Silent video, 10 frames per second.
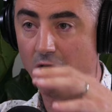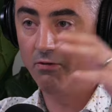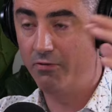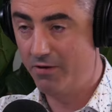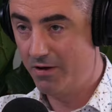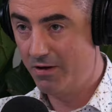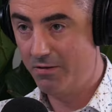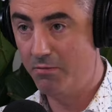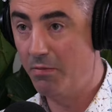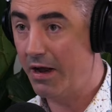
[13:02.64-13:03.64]
of
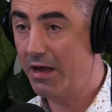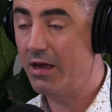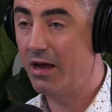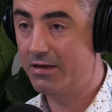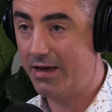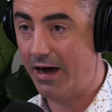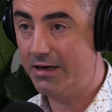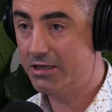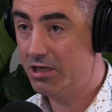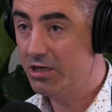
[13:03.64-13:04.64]
money a
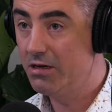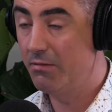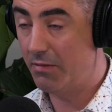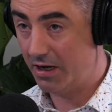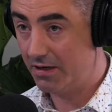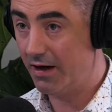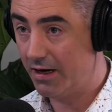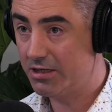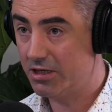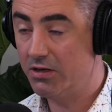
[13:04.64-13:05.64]
touch, money
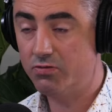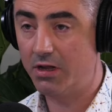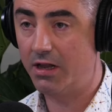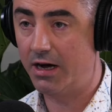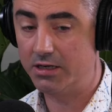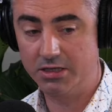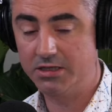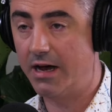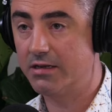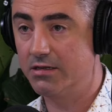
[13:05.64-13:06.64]
touch is really large.
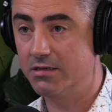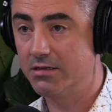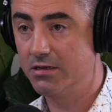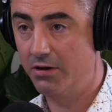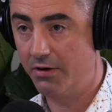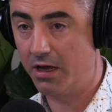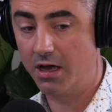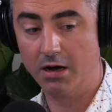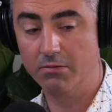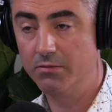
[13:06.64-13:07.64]
Your taxes, your
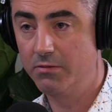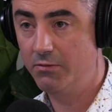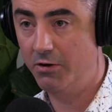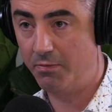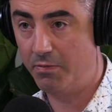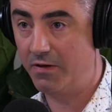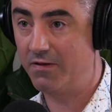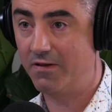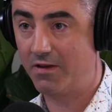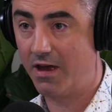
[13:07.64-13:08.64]
income, your
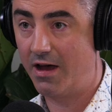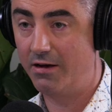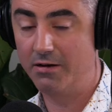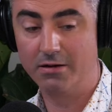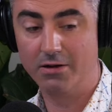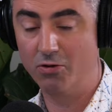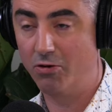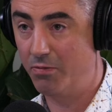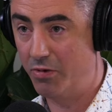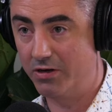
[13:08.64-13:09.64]
business account,
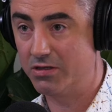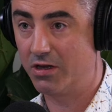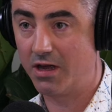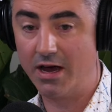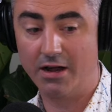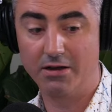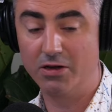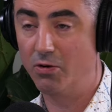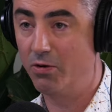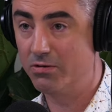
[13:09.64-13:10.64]
your personal account,
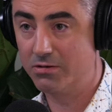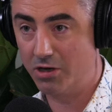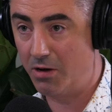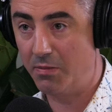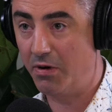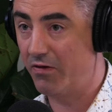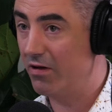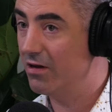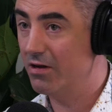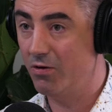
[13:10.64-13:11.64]
your term
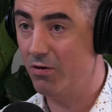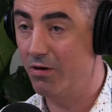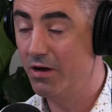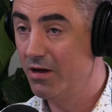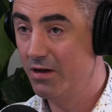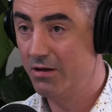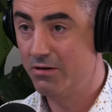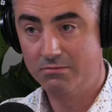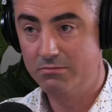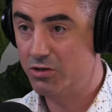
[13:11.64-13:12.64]
deposit, your
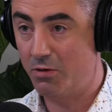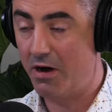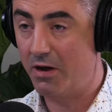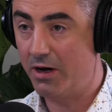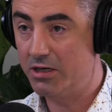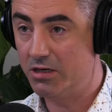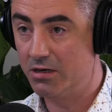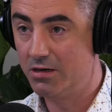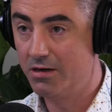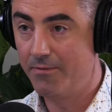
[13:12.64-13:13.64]

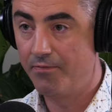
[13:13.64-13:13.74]
superannuation